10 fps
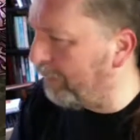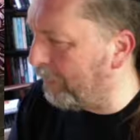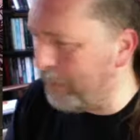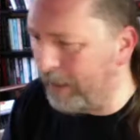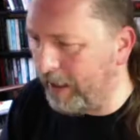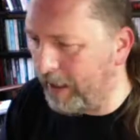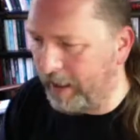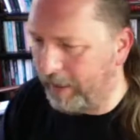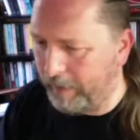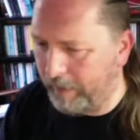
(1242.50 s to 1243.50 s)
my mum in
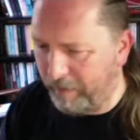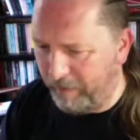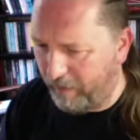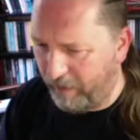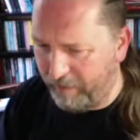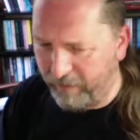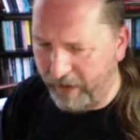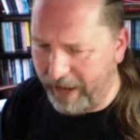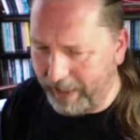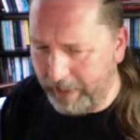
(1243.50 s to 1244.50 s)
a
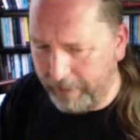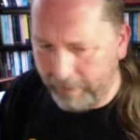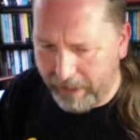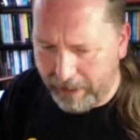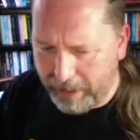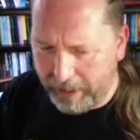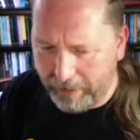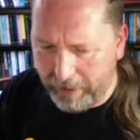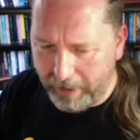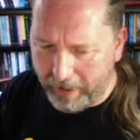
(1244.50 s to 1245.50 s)
flat in
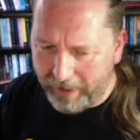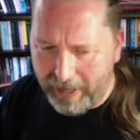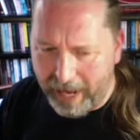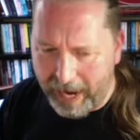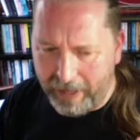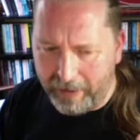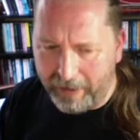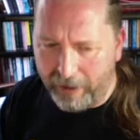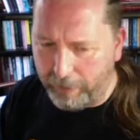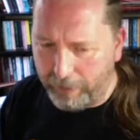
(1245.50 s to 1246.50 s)
London, and
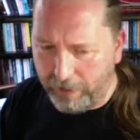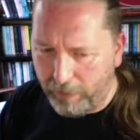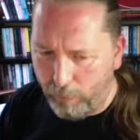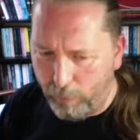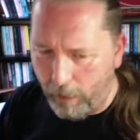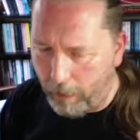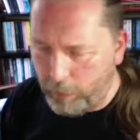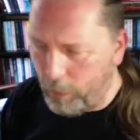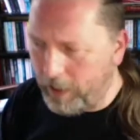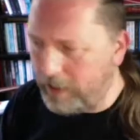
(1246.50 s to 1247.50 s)
I was
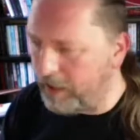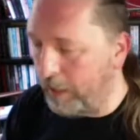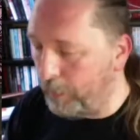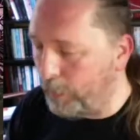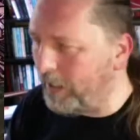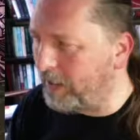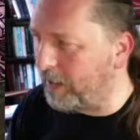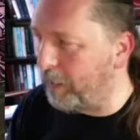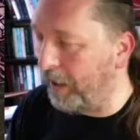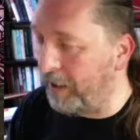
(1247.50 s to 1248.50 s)
walking
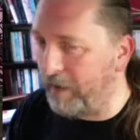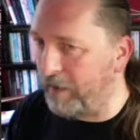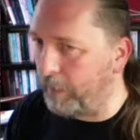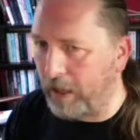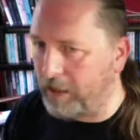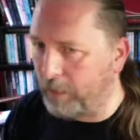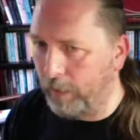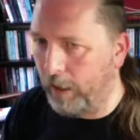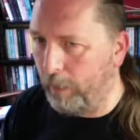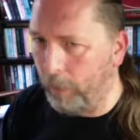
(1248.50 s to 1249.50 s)
somewhere. I don't know if I was going
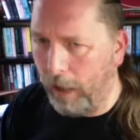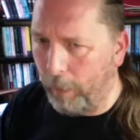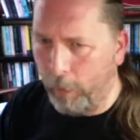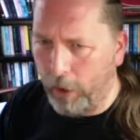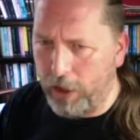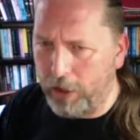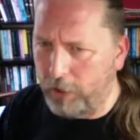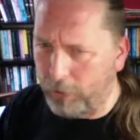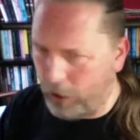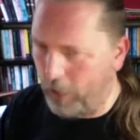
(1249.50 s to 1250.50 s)
to
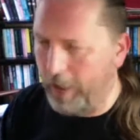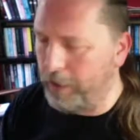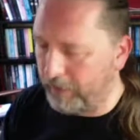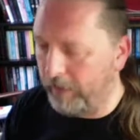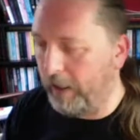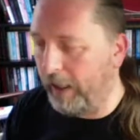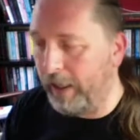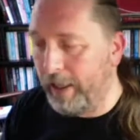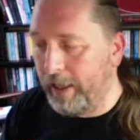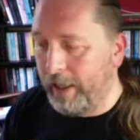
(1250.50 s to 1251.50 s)
work or college or something like that.
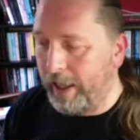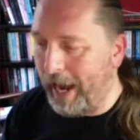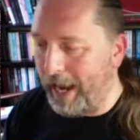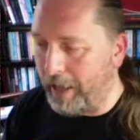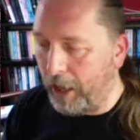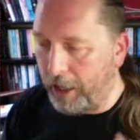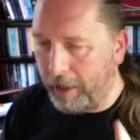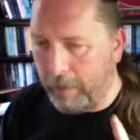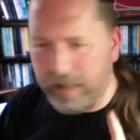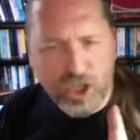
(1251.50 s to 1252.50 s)
And
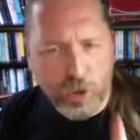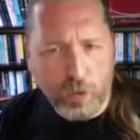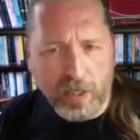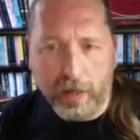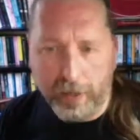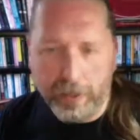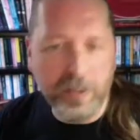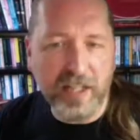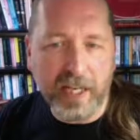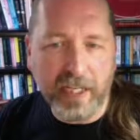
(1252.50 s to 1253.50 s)
there was this shortcut I used
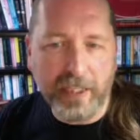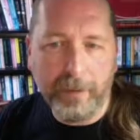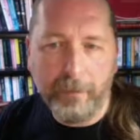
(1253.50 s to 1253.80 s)
to take,